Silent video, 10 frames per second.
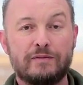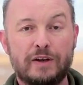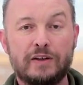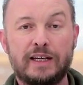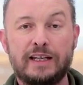
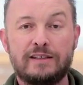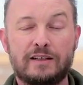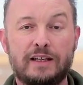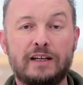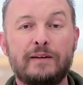very
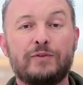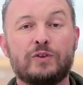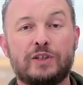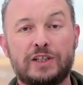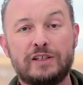easily,
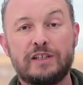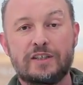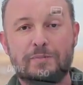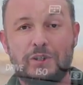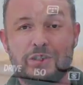to adjust the
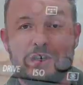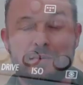exposure